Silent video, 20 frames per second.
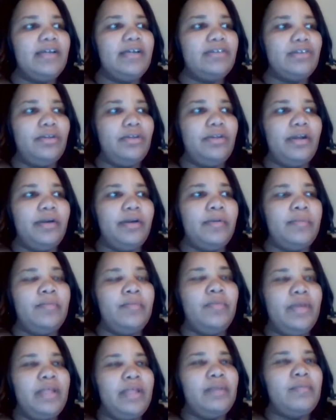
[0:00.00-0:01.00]
so they're
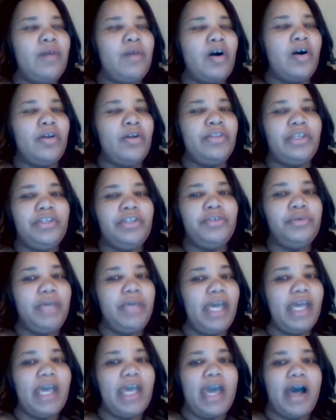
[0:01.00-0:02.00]
really on the
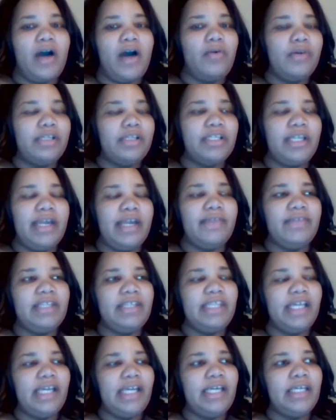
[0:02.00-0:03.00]
UK hours and
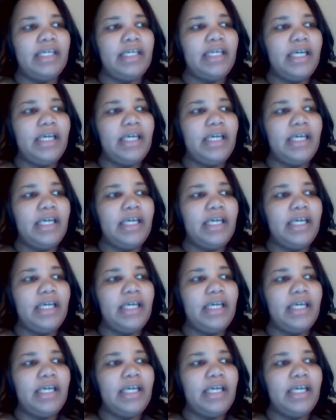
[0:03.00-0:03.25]
everything.